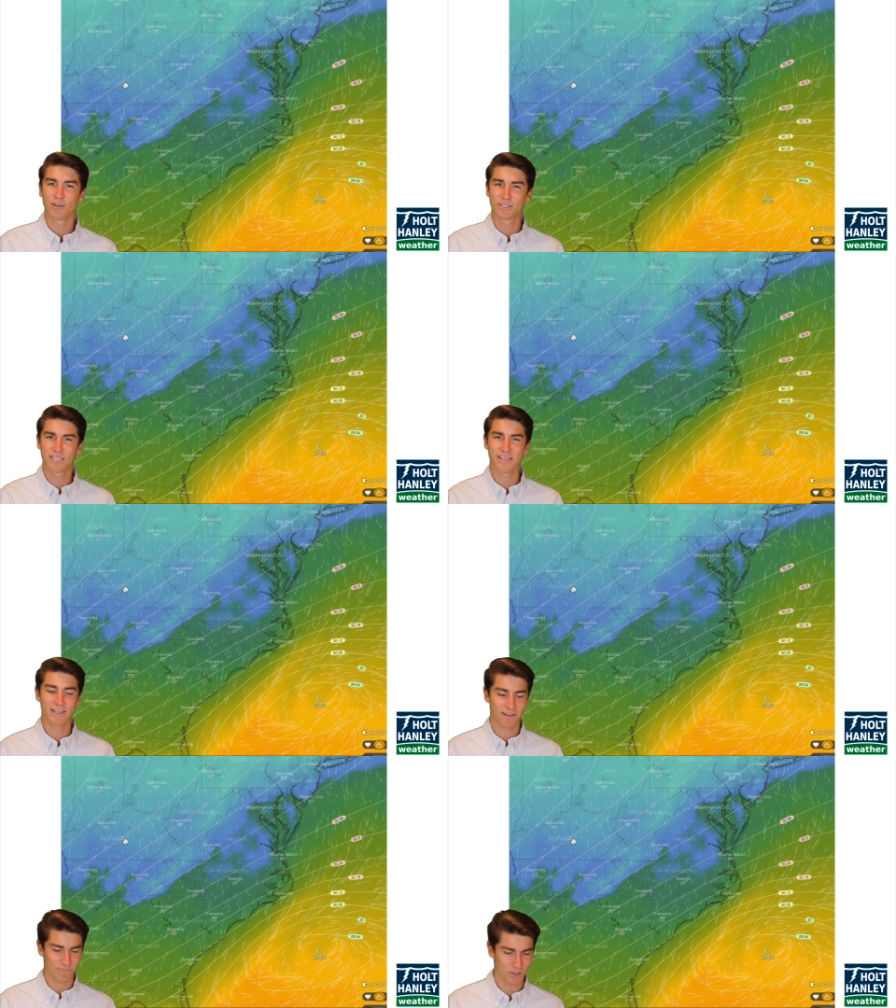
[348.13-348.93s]
You
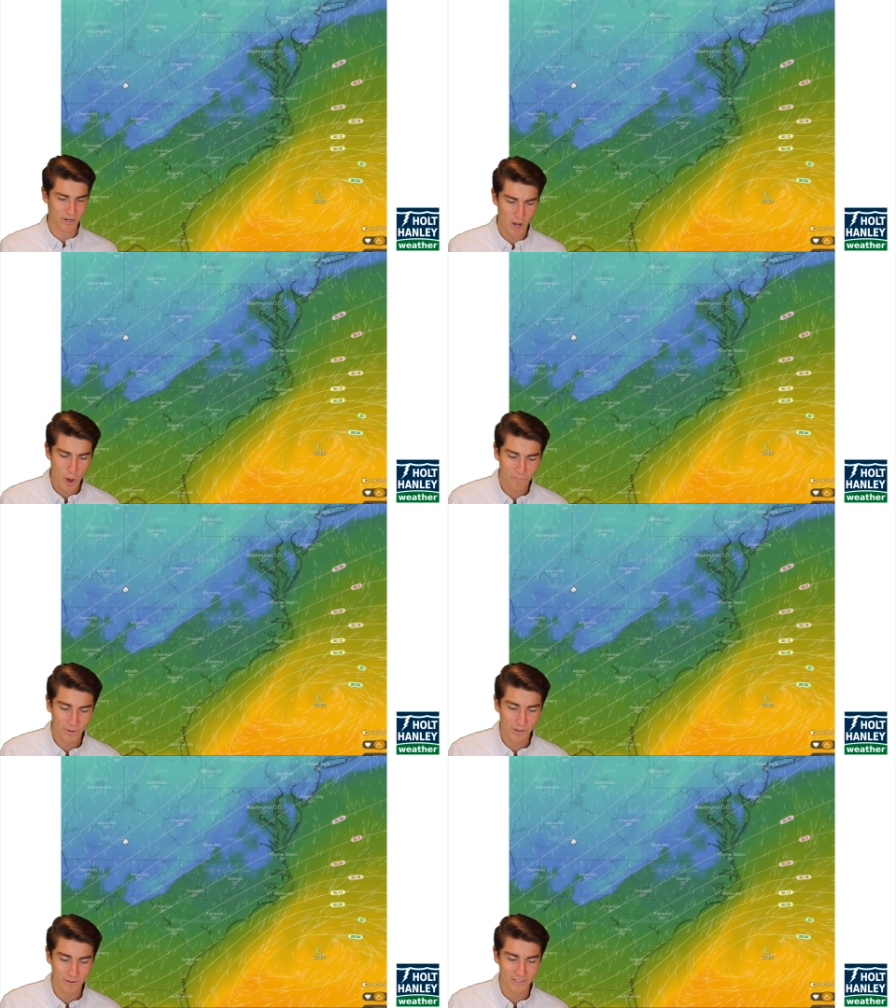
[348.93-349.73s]
see, or
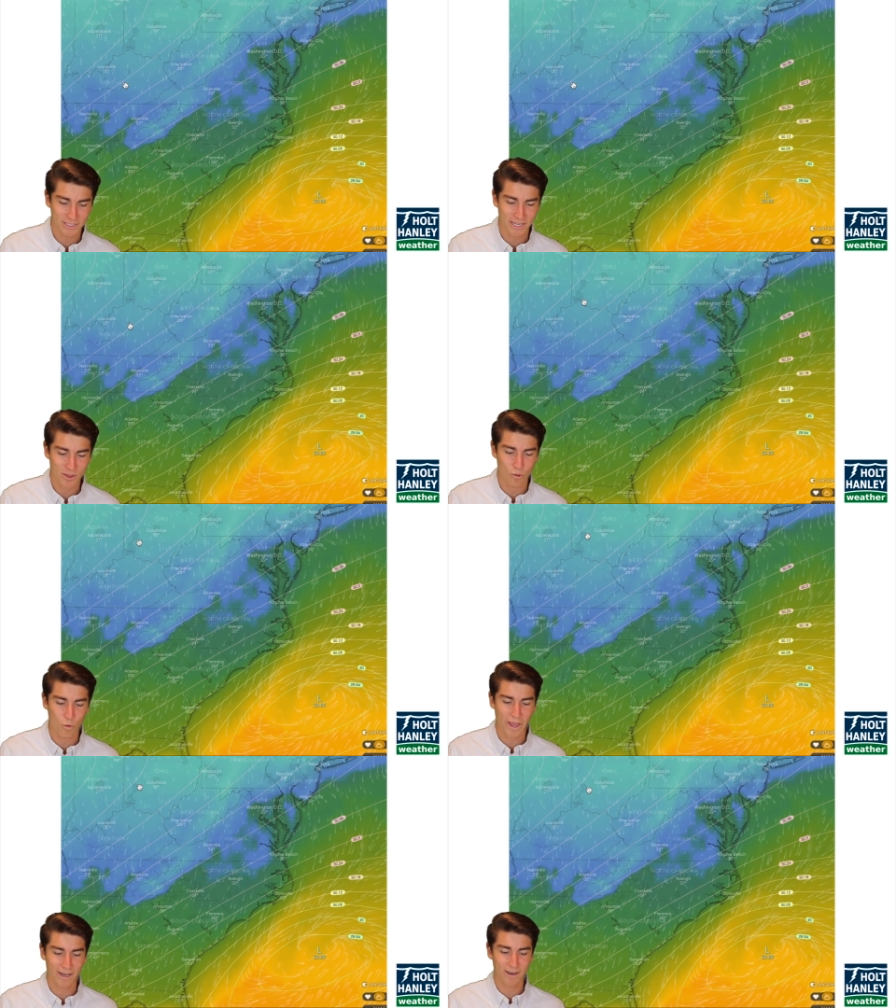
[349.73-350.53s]
hopefully you can see the
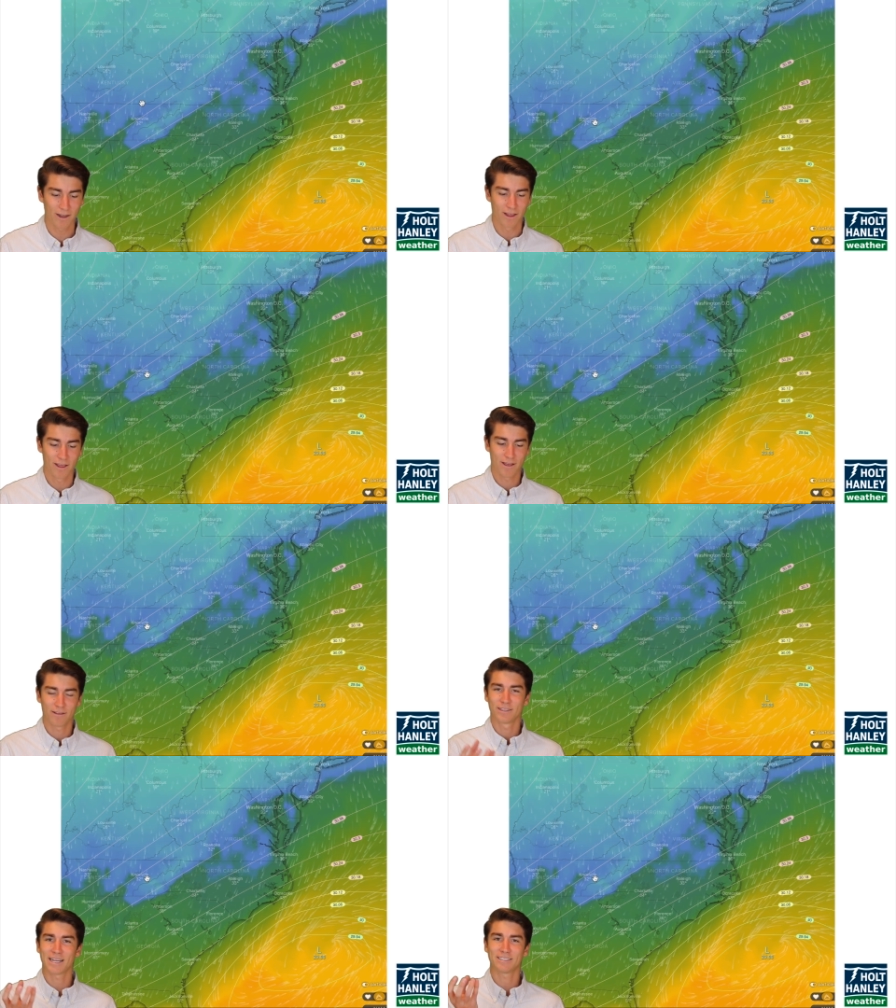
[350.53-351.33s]
wind
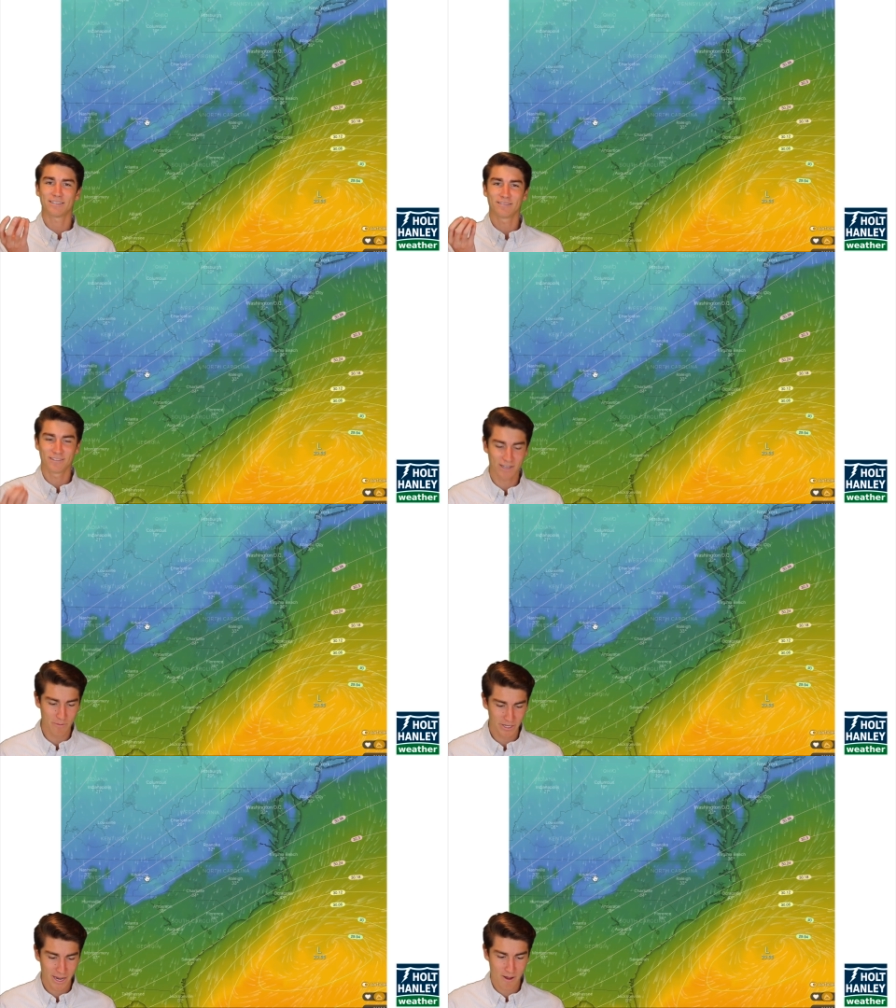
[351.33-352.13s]
that's
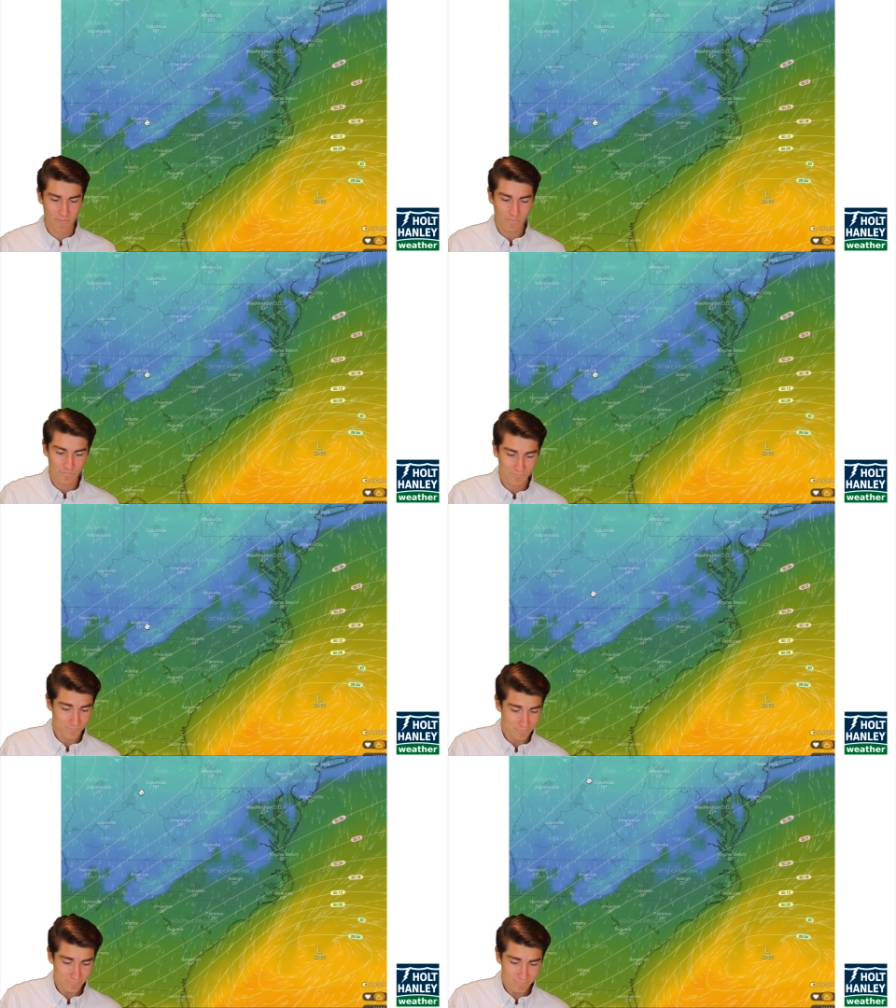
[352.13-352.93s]
coming down
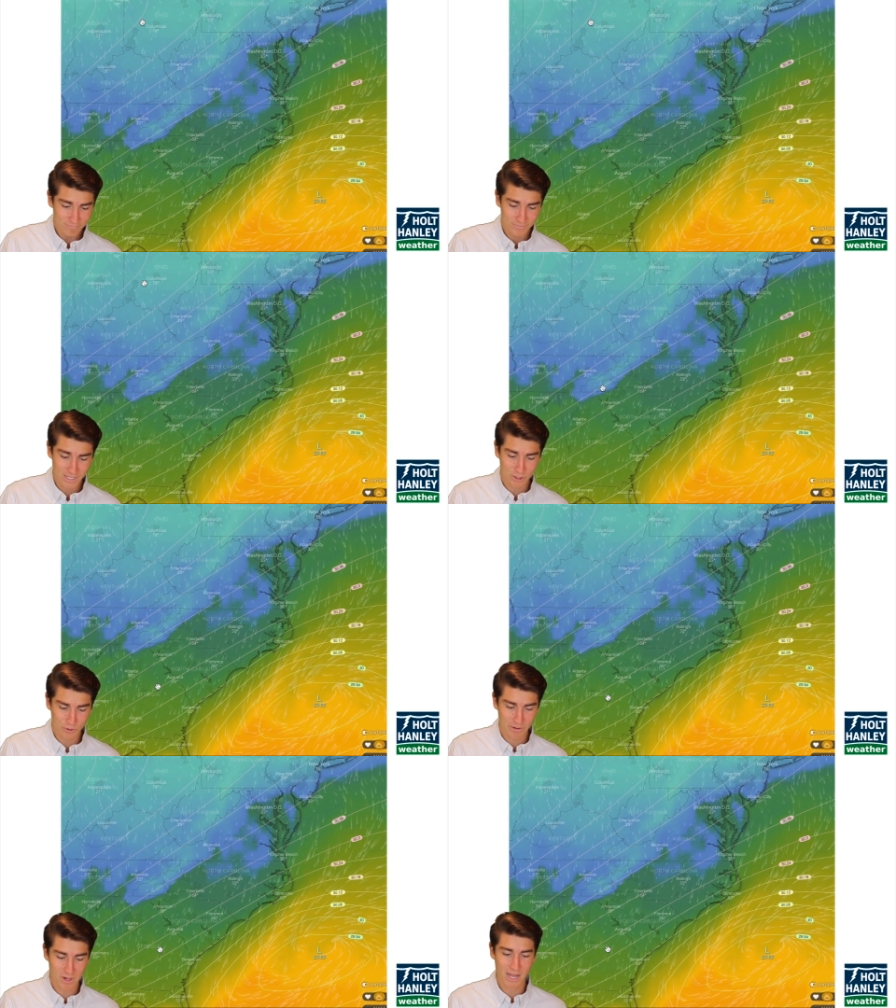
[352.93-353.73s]
the
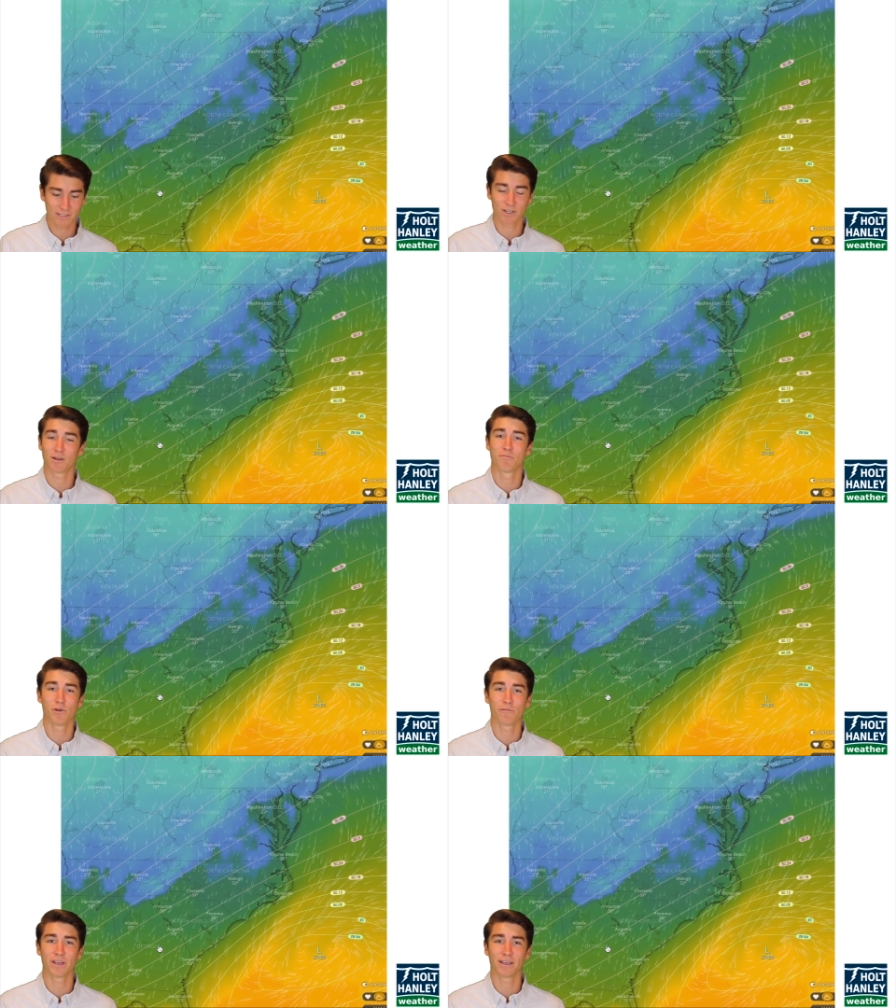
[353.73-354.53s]
streamlines are
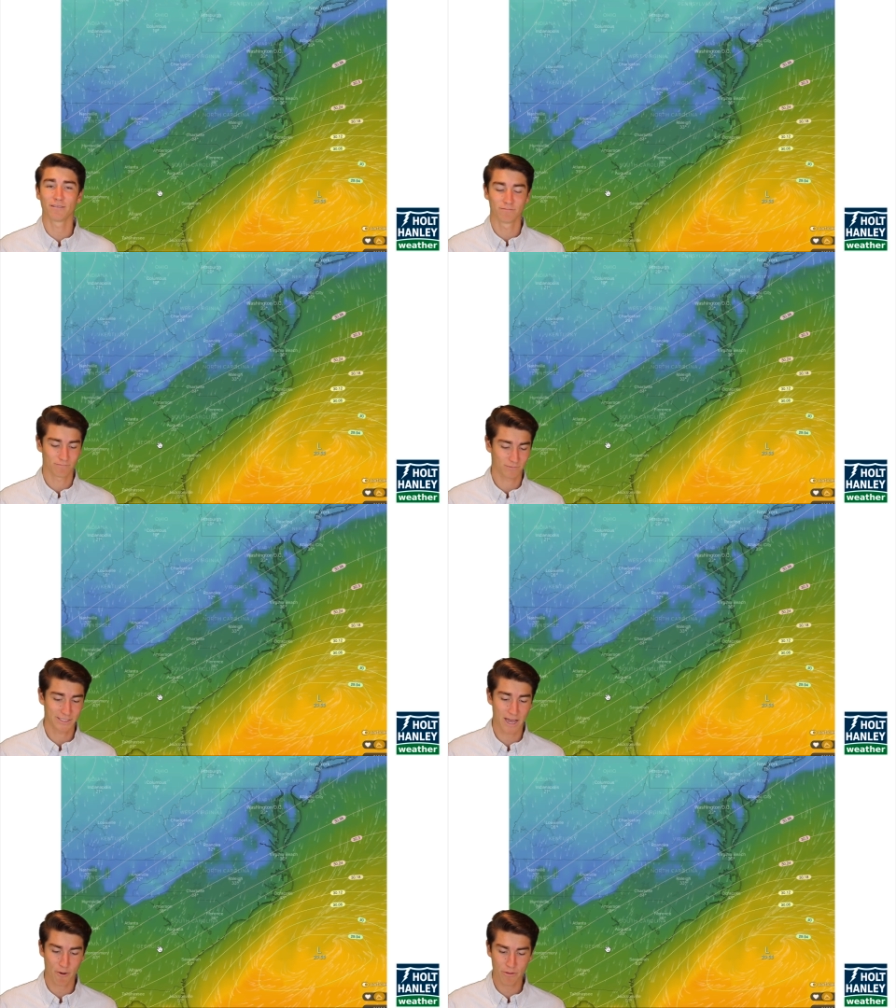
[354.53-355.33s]
moving
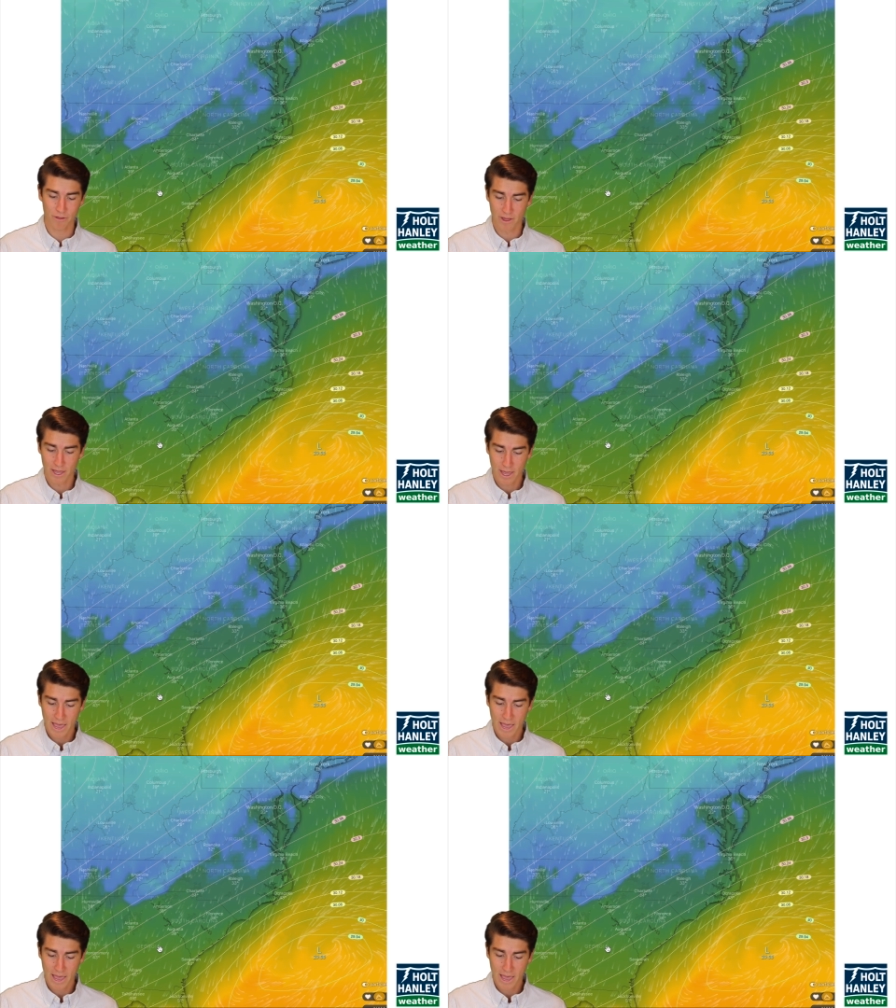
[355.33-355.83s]
south.